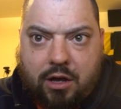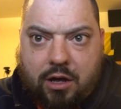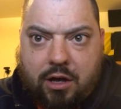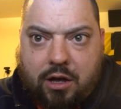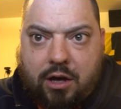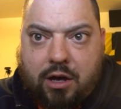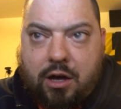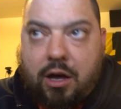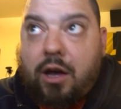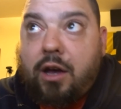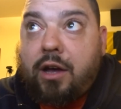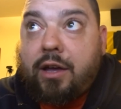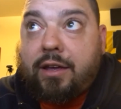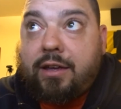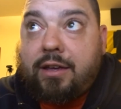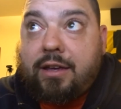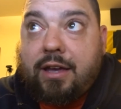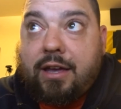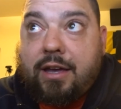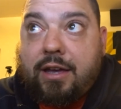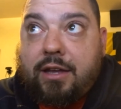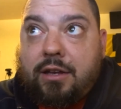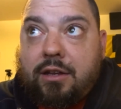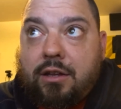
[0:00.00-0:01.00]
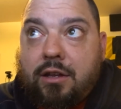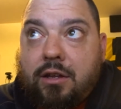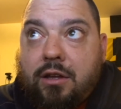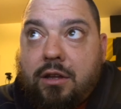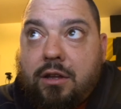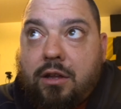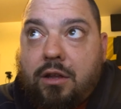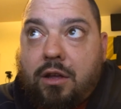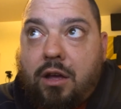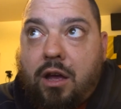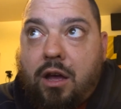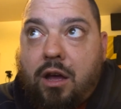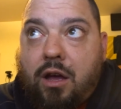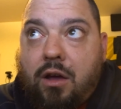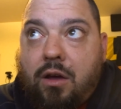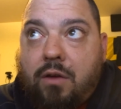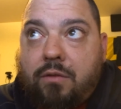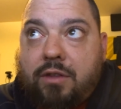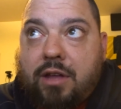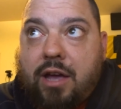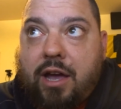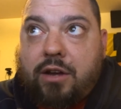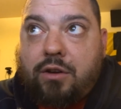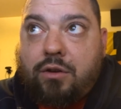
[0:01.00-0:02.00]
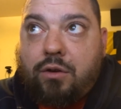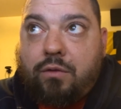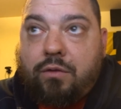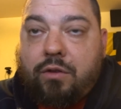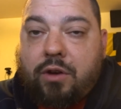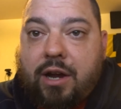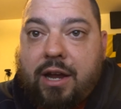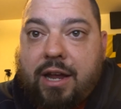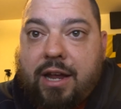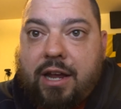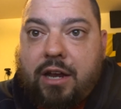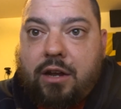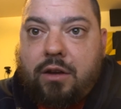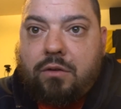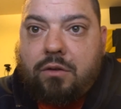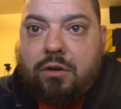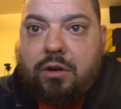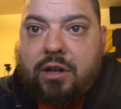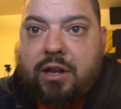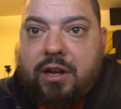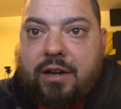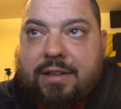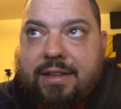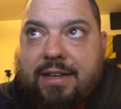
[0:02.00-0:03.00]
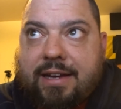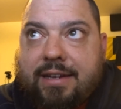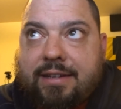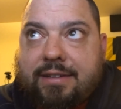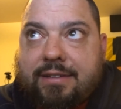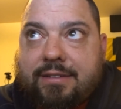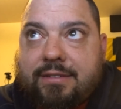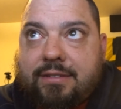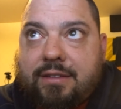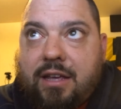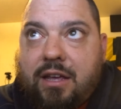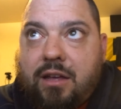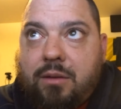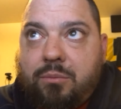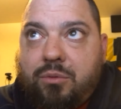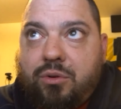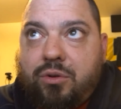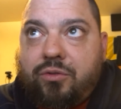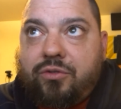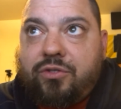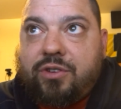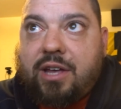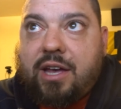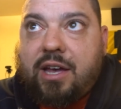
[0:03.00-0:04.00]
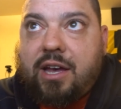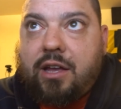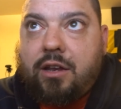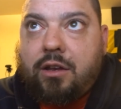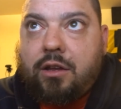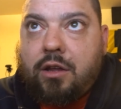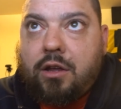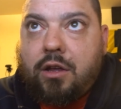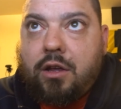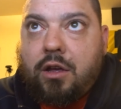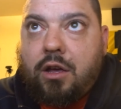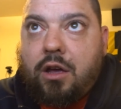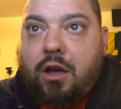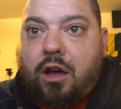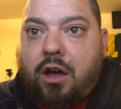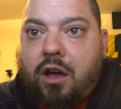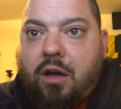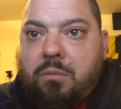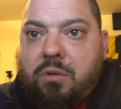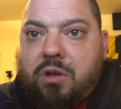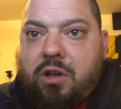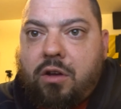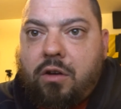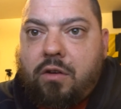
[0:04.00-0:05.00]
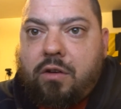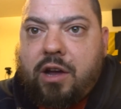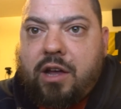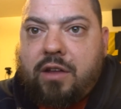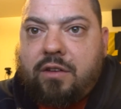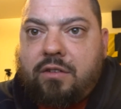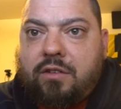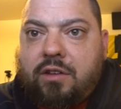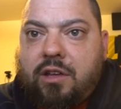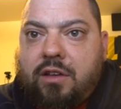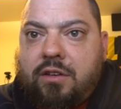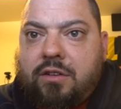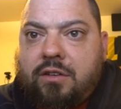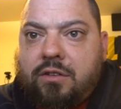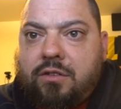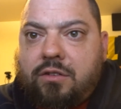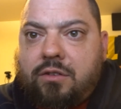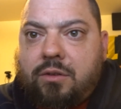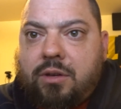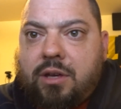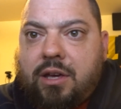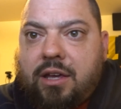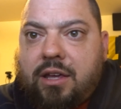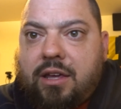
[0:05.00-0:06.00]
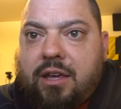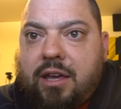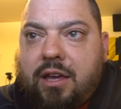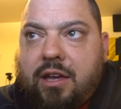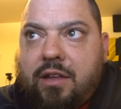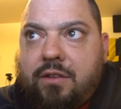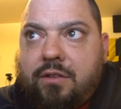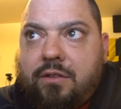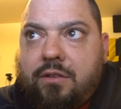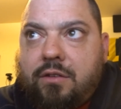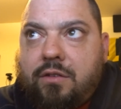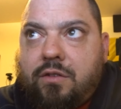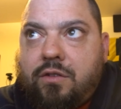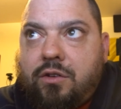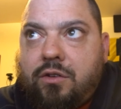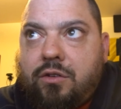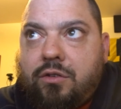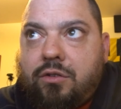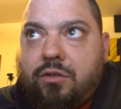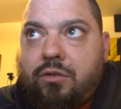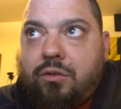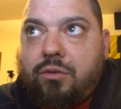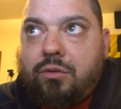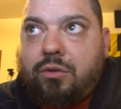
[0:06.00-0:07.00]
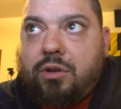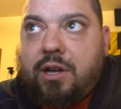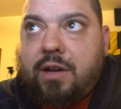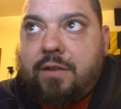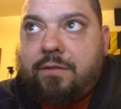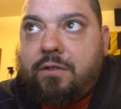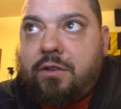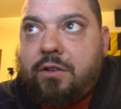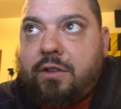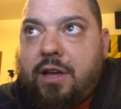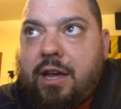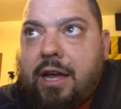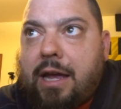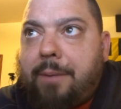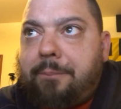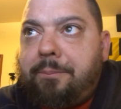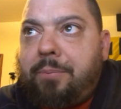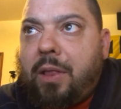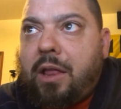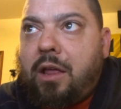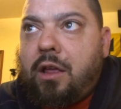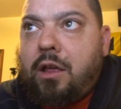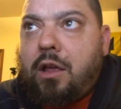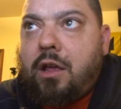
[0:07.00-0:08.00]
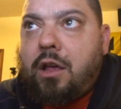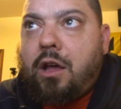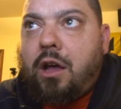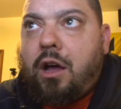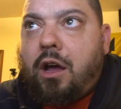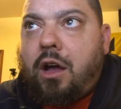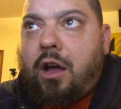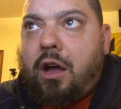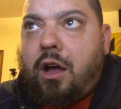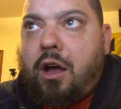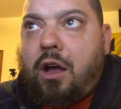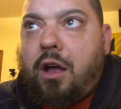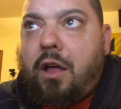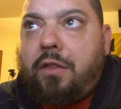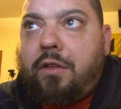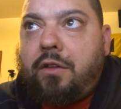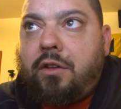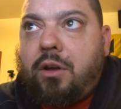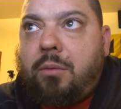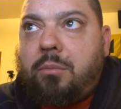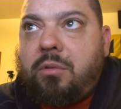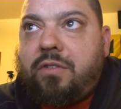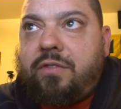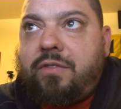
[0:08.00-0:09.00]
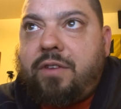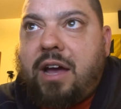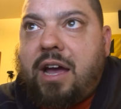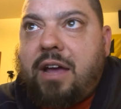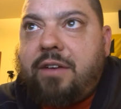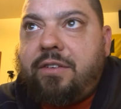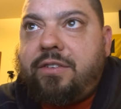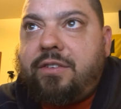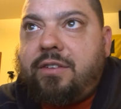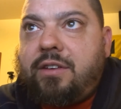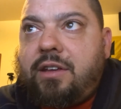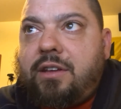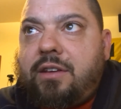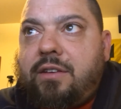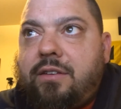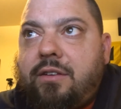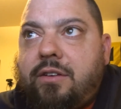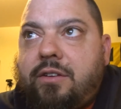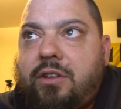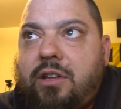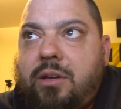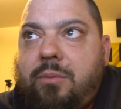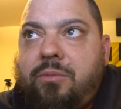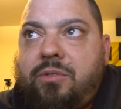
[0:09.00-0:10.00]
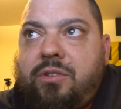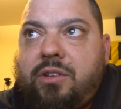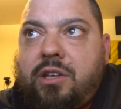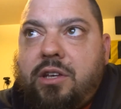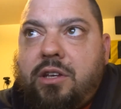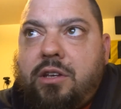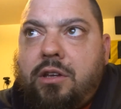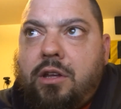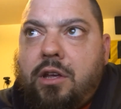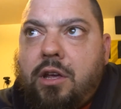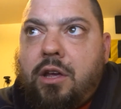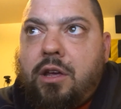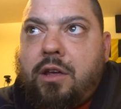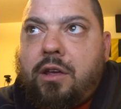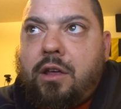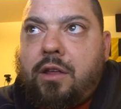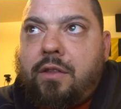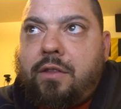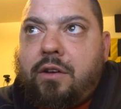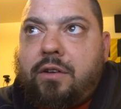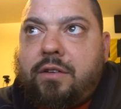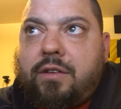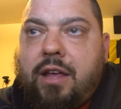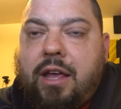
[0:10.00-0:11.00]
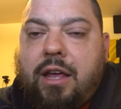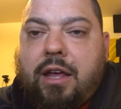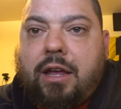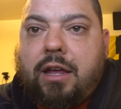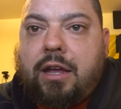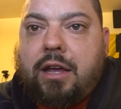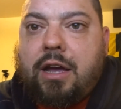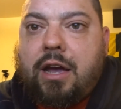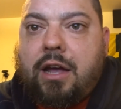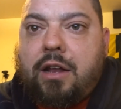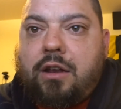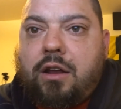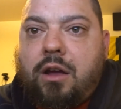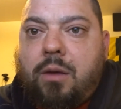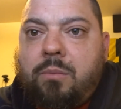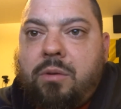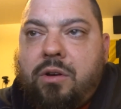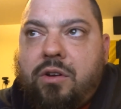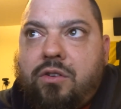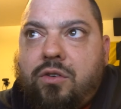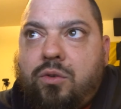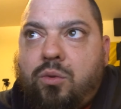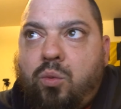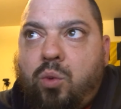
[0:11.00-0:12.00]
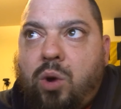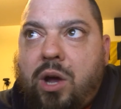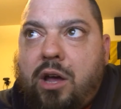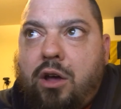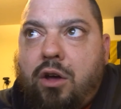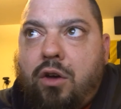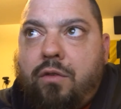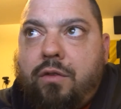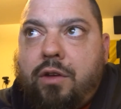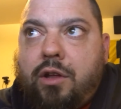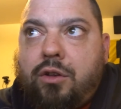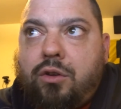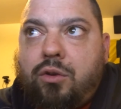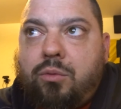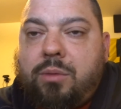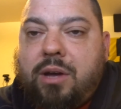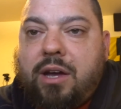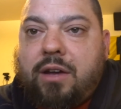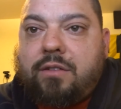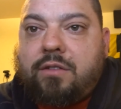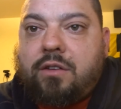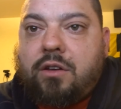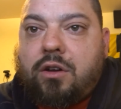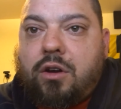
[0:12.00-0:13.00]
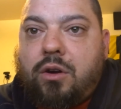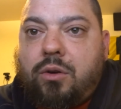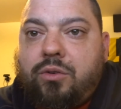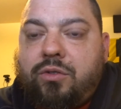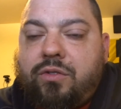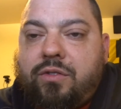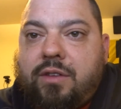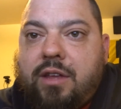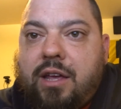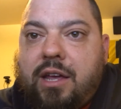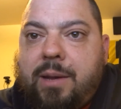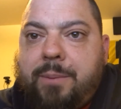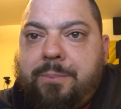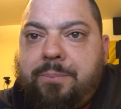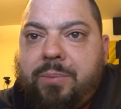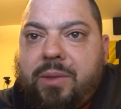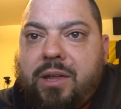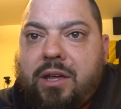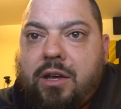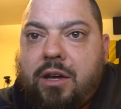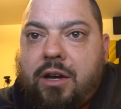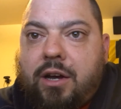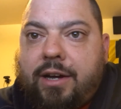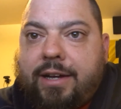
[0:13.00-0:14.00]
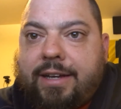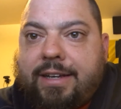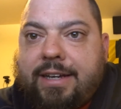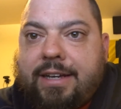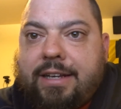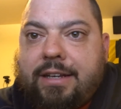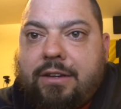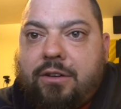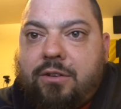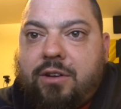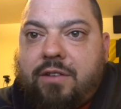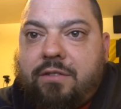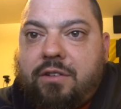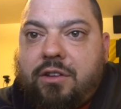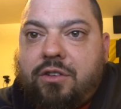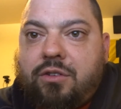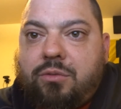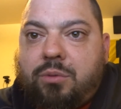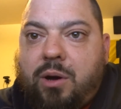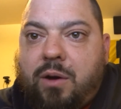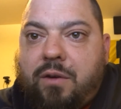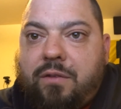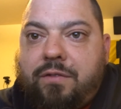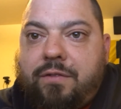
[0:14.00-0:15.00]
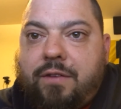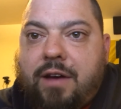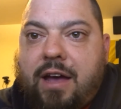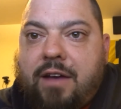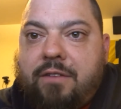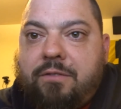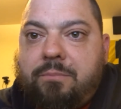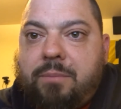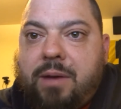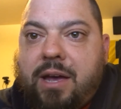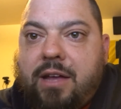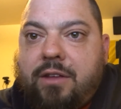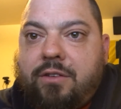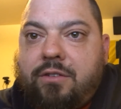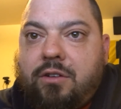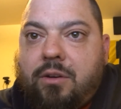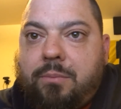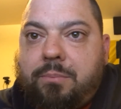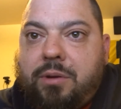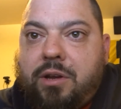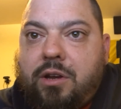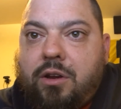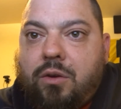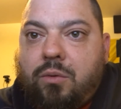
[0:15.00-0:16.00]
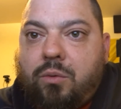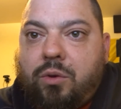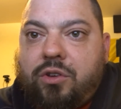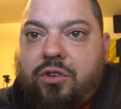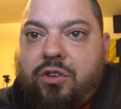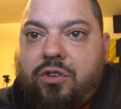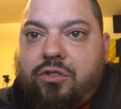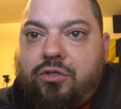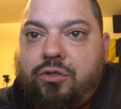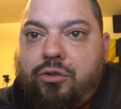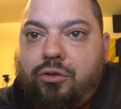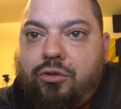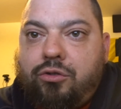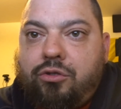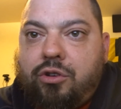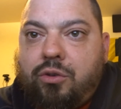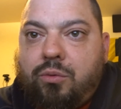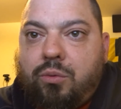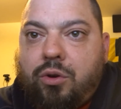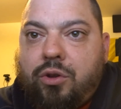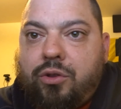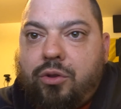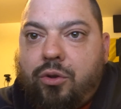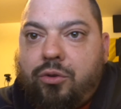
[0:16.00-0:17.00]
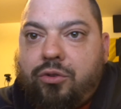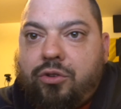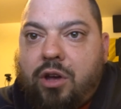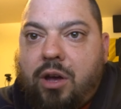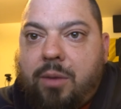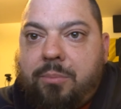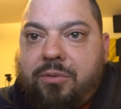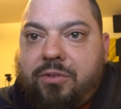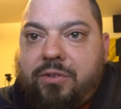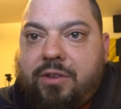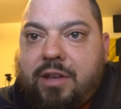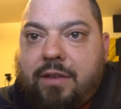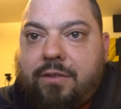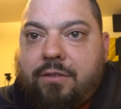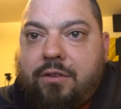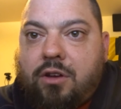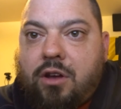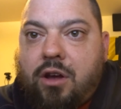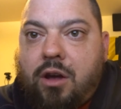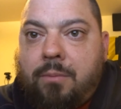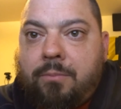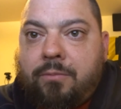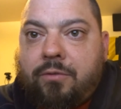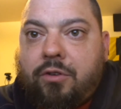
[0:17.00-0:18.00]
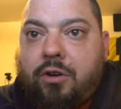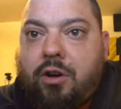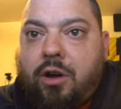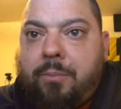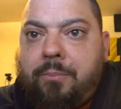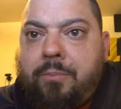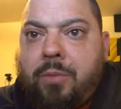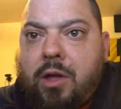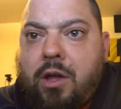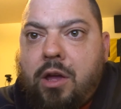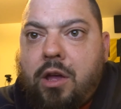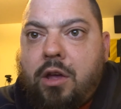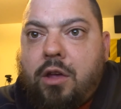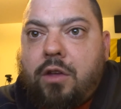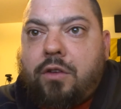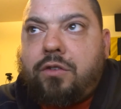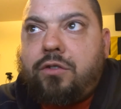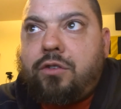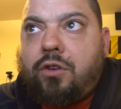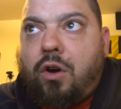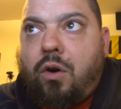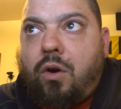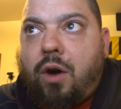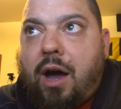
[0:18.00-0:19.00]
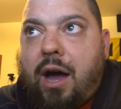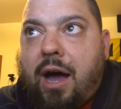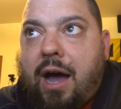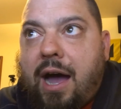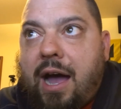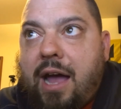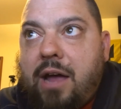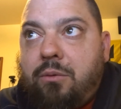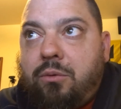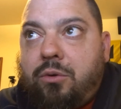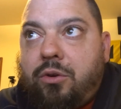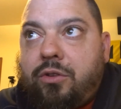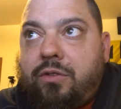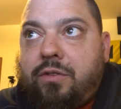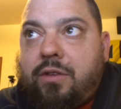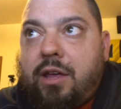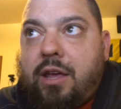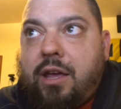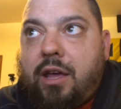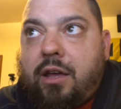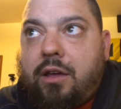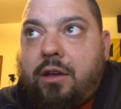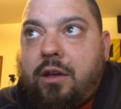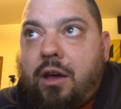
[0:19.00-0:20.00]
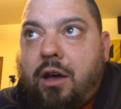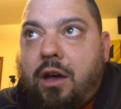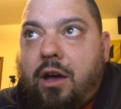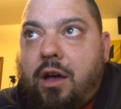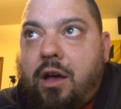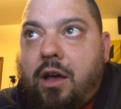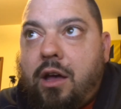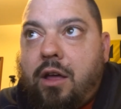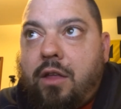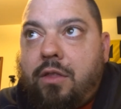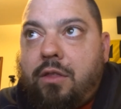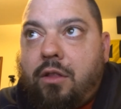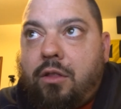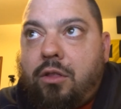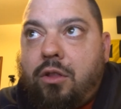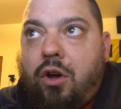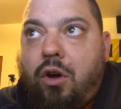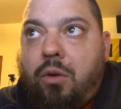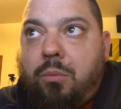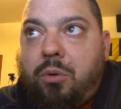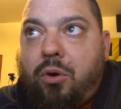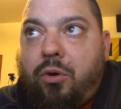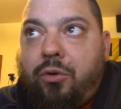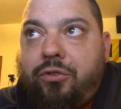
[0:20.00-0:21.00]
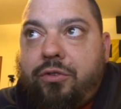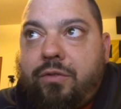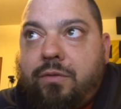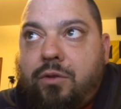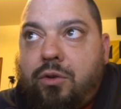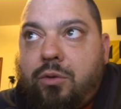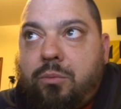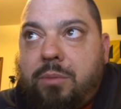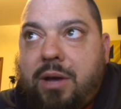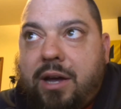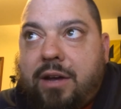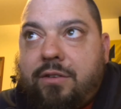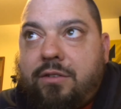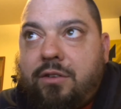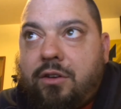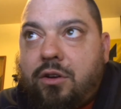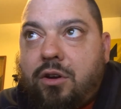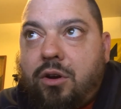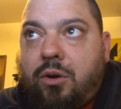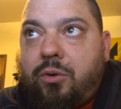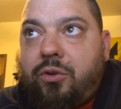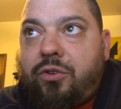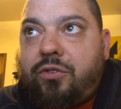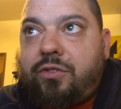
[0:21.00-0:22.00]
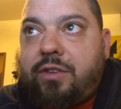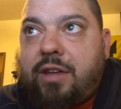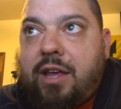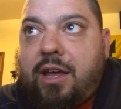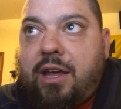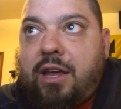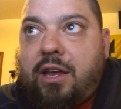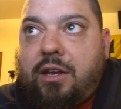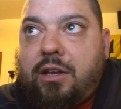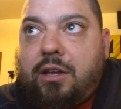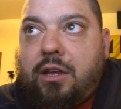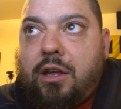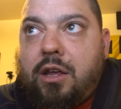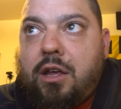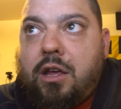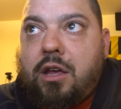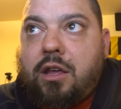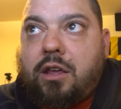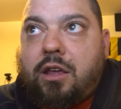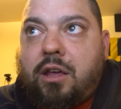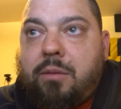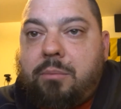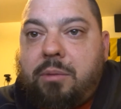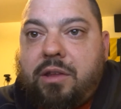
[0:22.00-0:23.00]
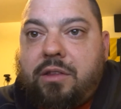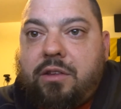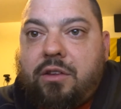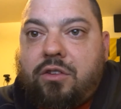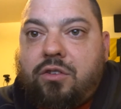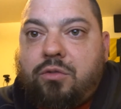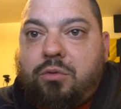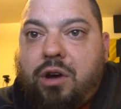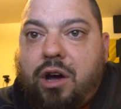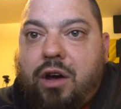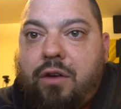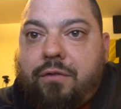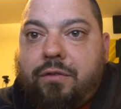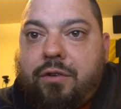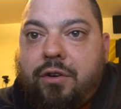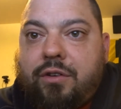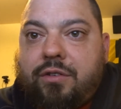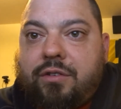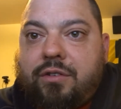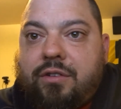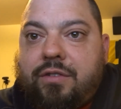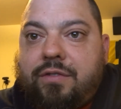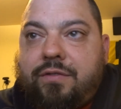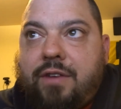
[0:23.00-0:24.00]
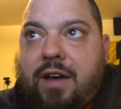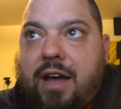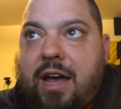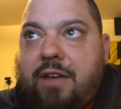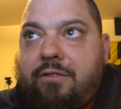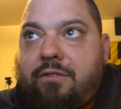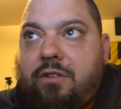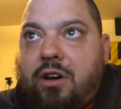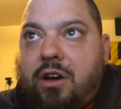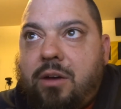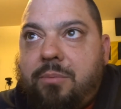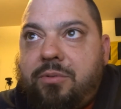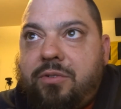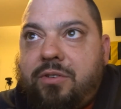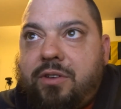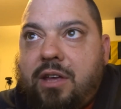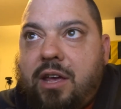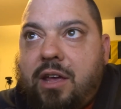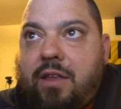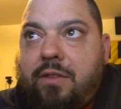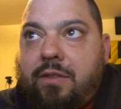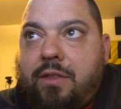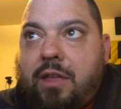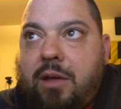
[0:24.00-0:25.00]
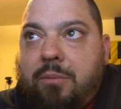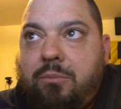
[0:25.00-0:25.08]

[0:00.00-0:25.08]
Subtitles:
Again, 9/8, North Carolina State moves on. Congratulations, you get Kansas. You're screwed after that. The number 5 seed is Clemson, and they're taking on number 12, New Mexico State. Again, you have a 12-5 matchup here, which is usually where those upsets come from. So I will take the Lobos of New Mexico State. Give me the 12 versus 5 upset.